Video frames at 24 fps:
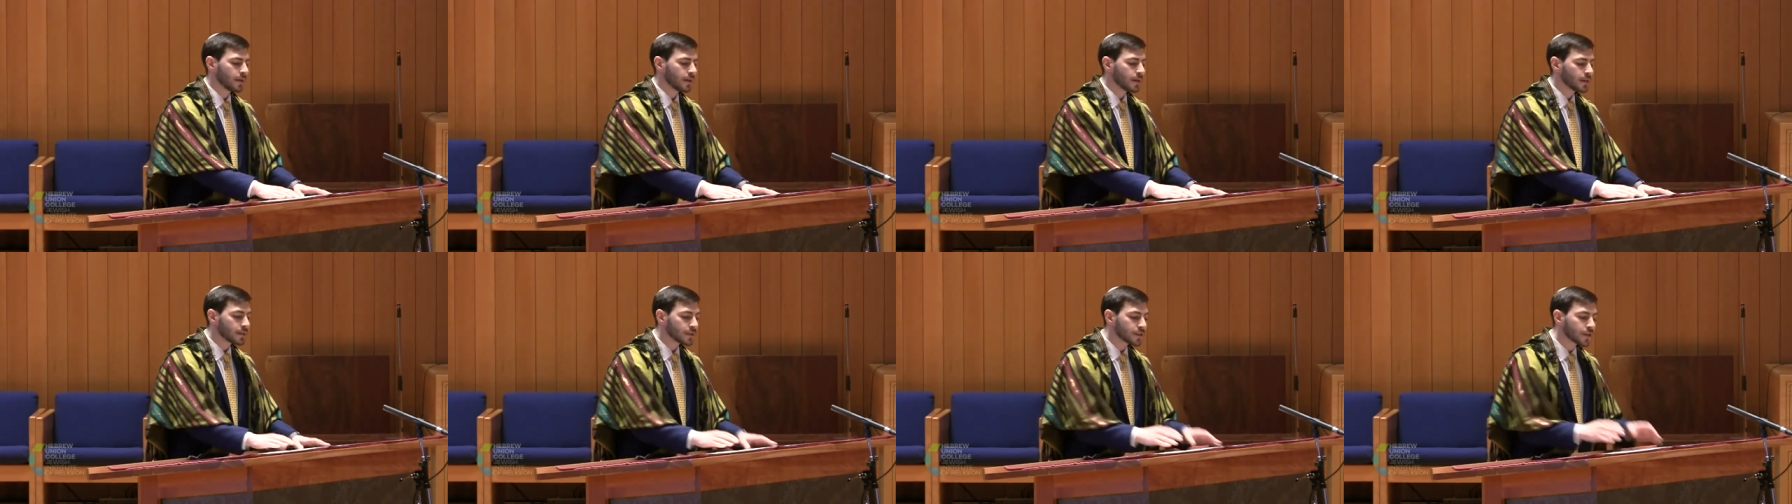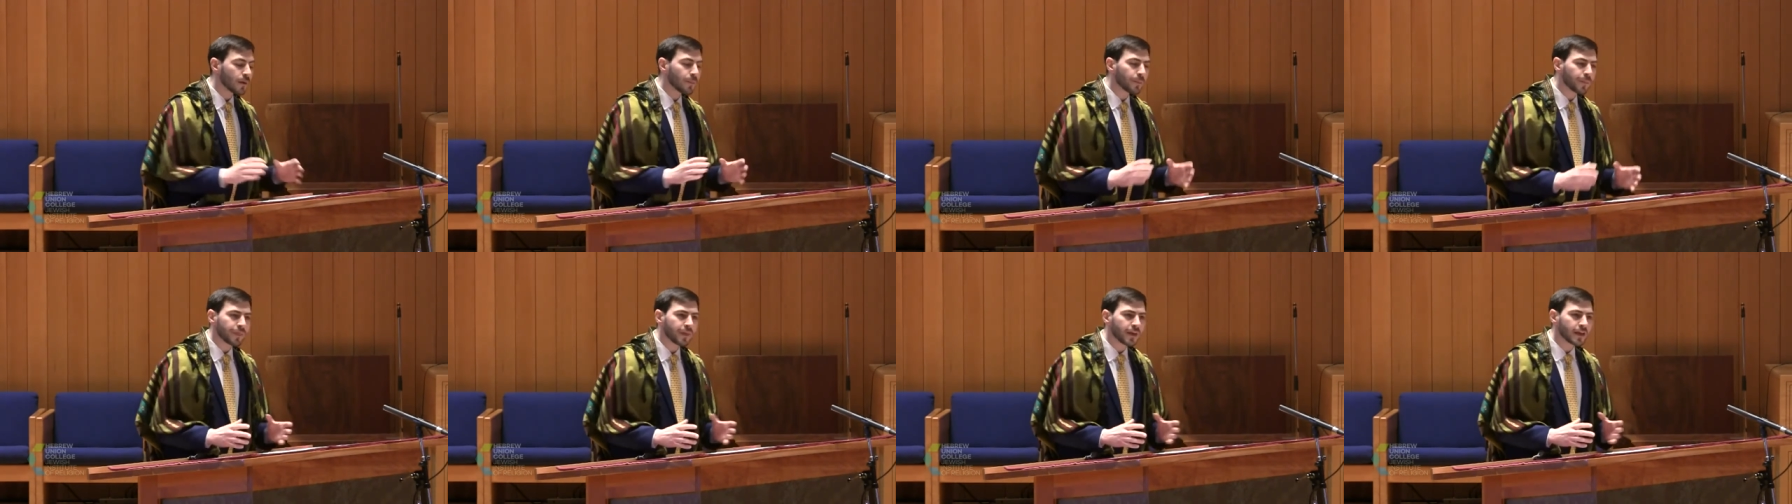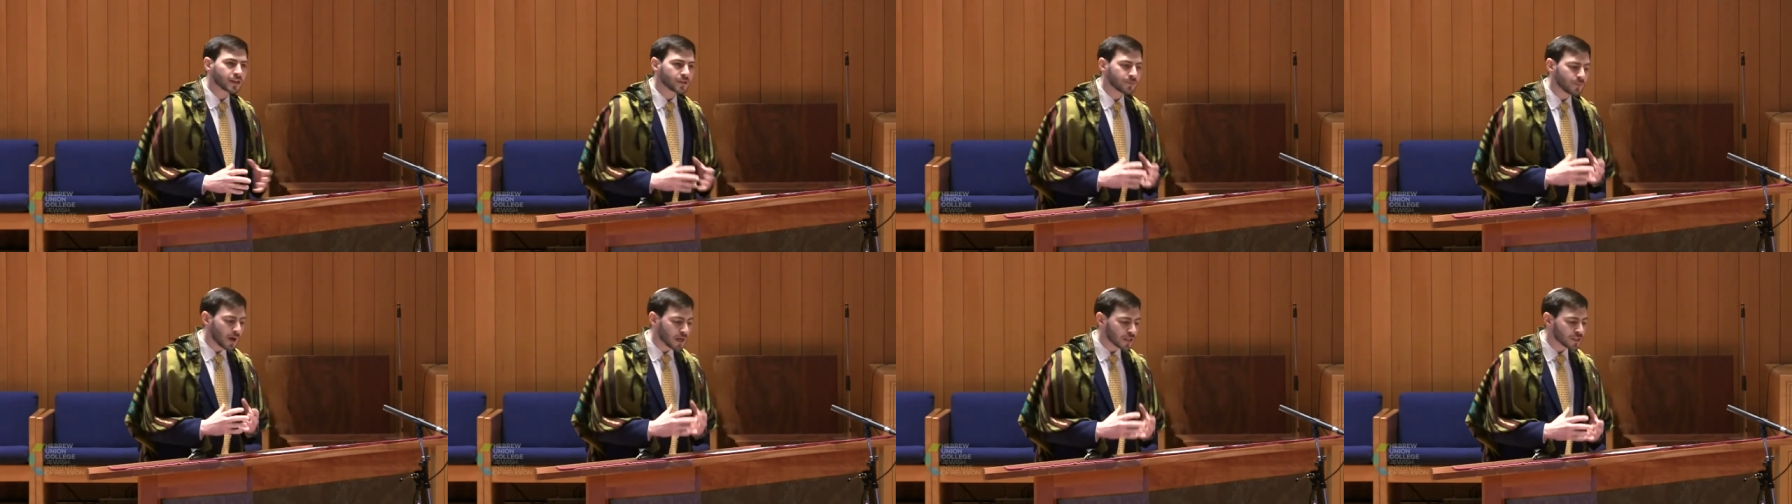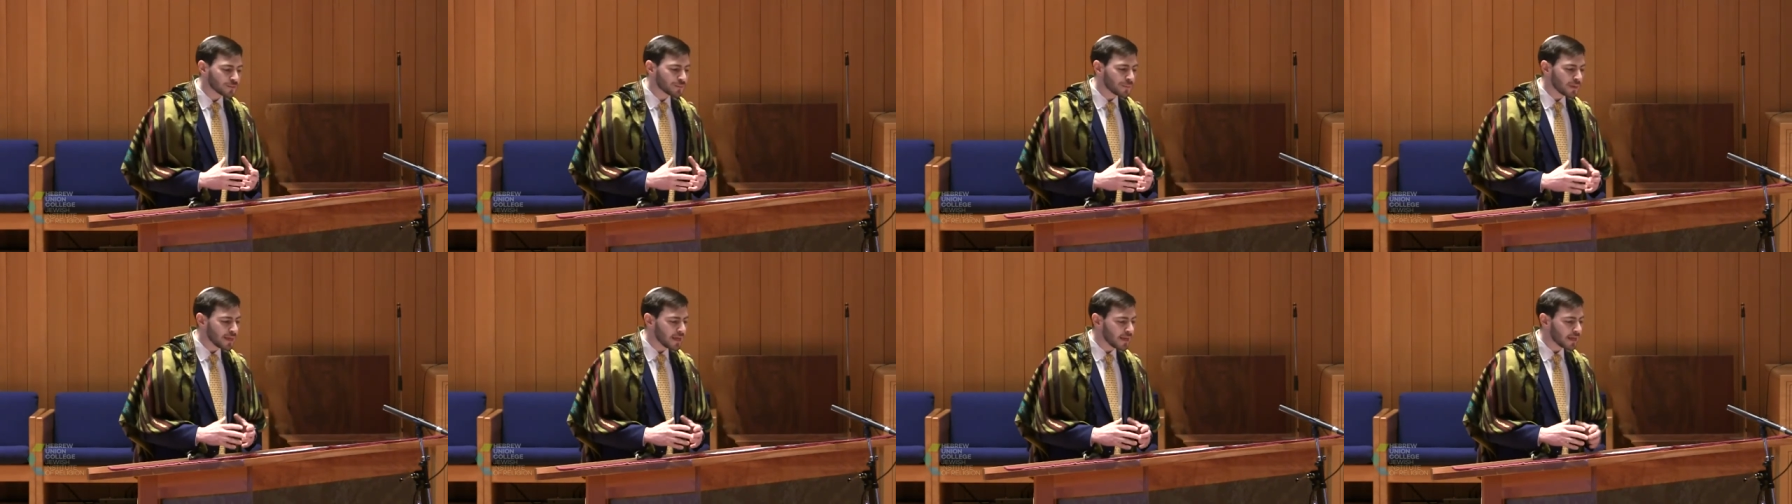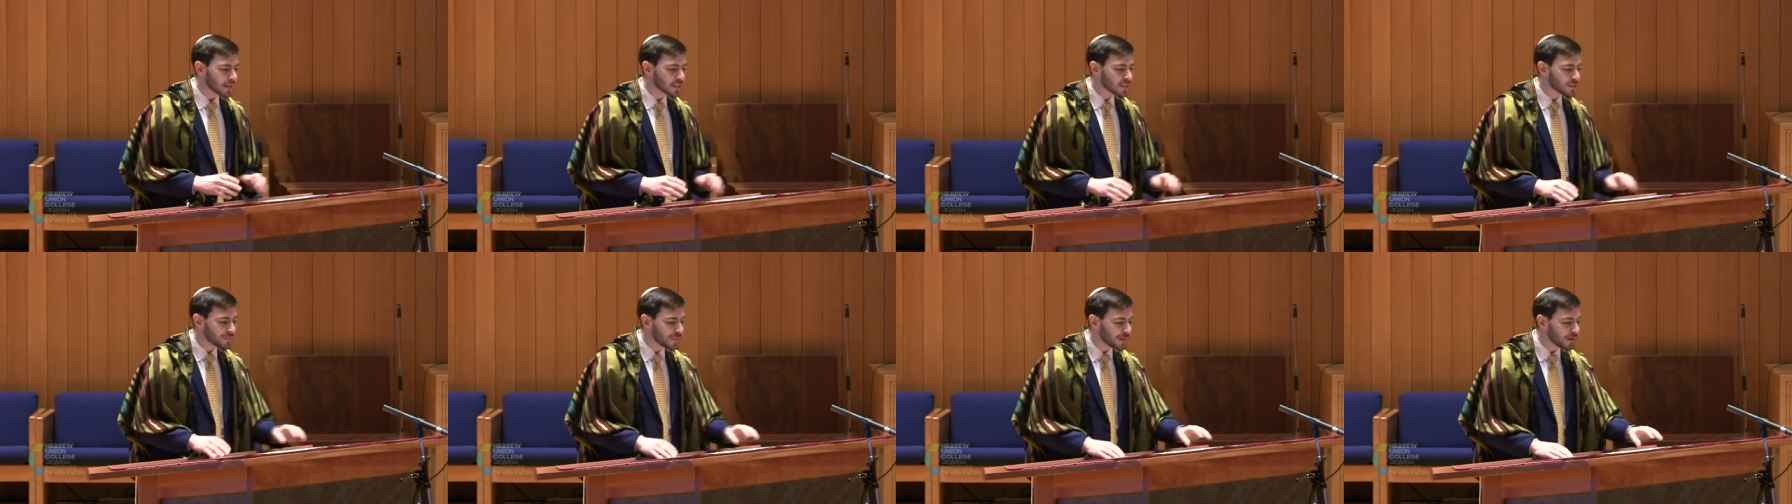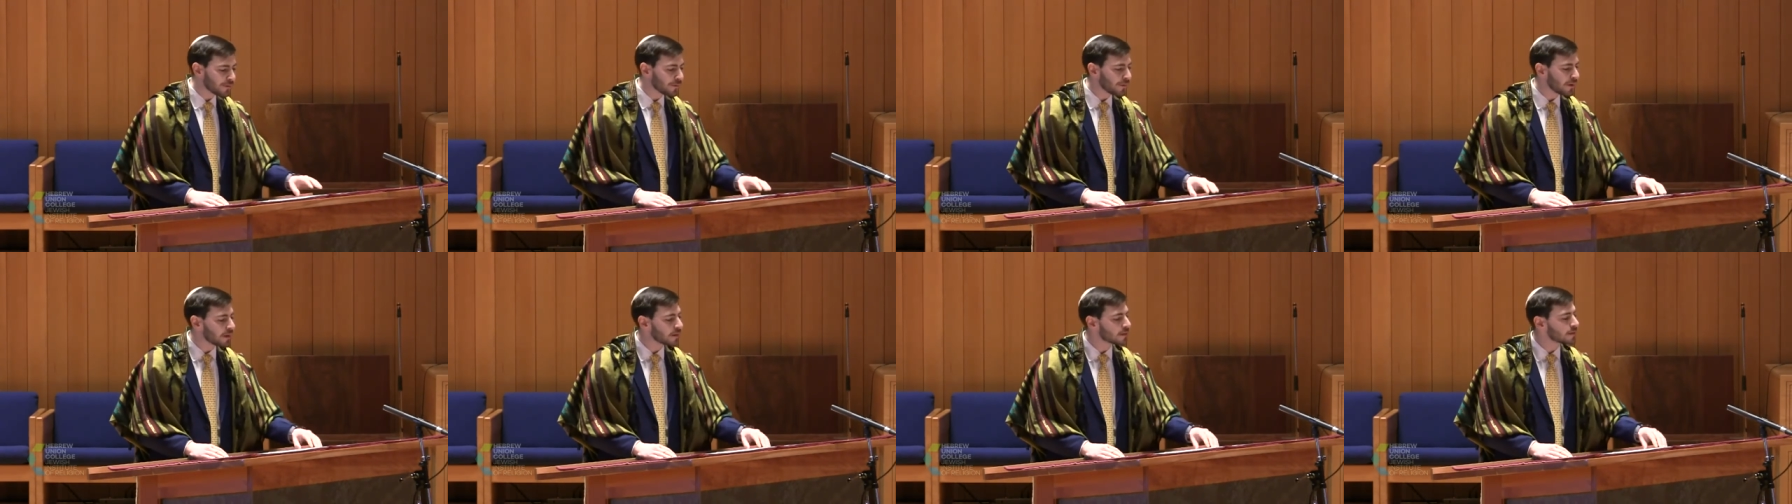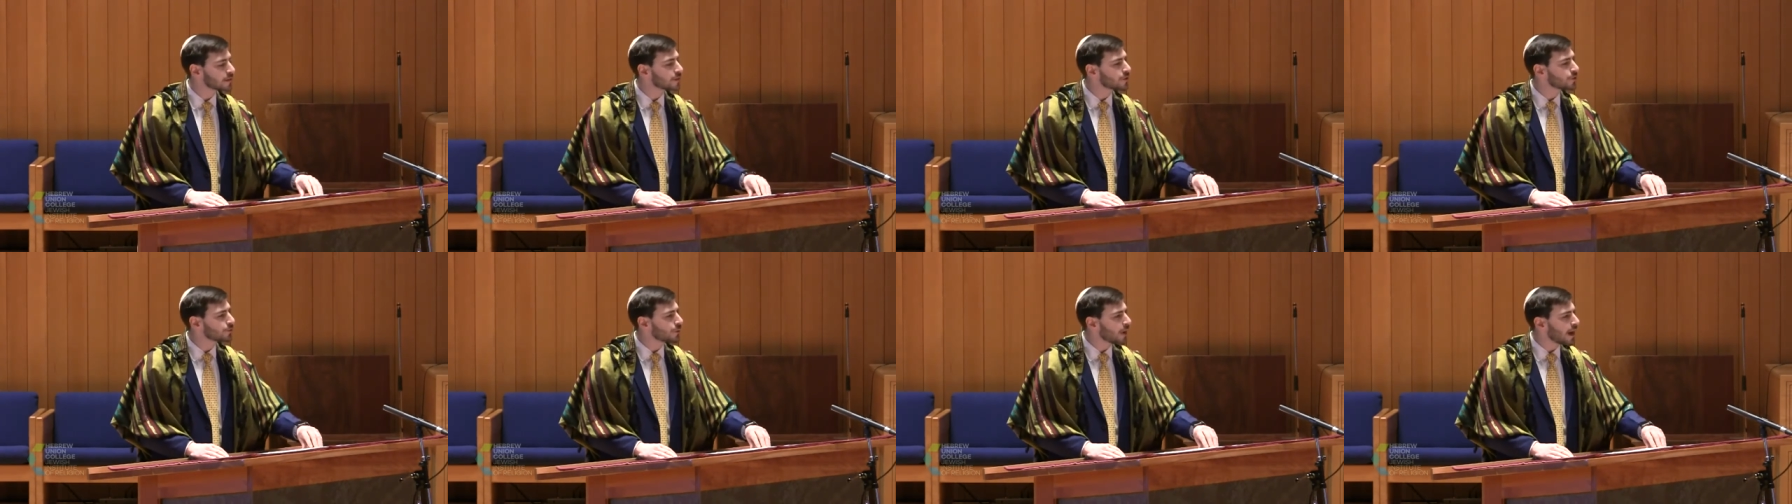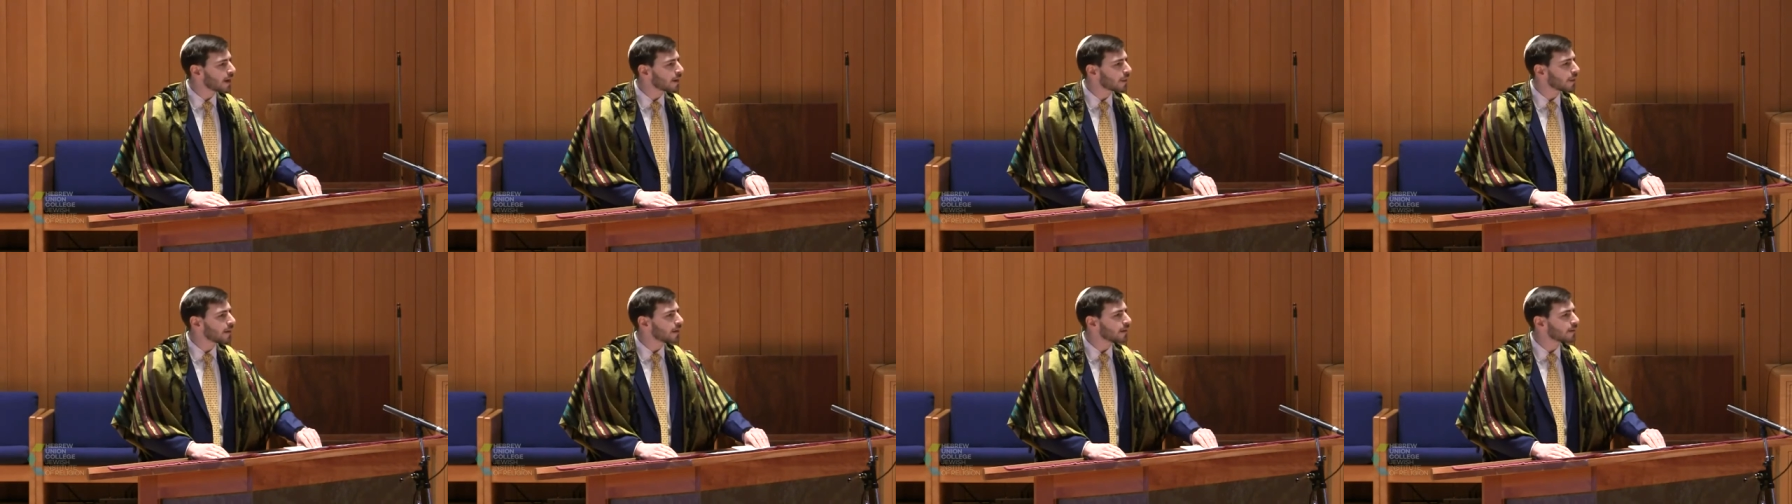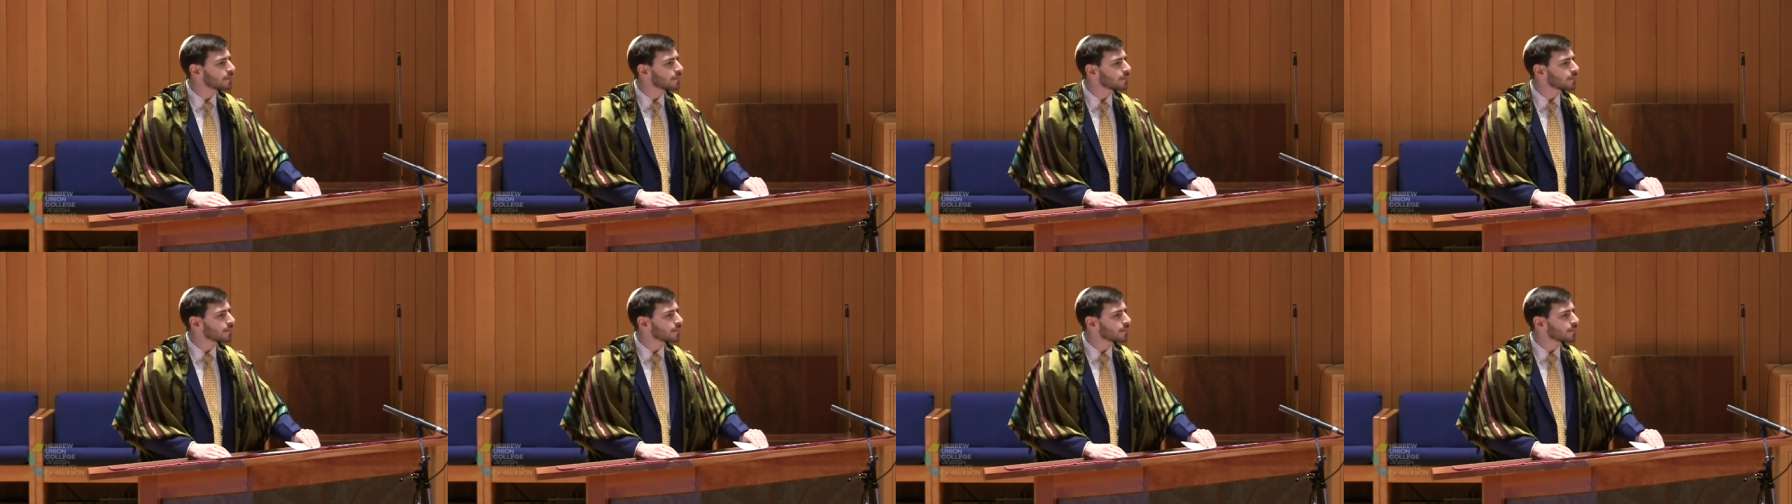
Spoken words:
Some things must be experienced directly.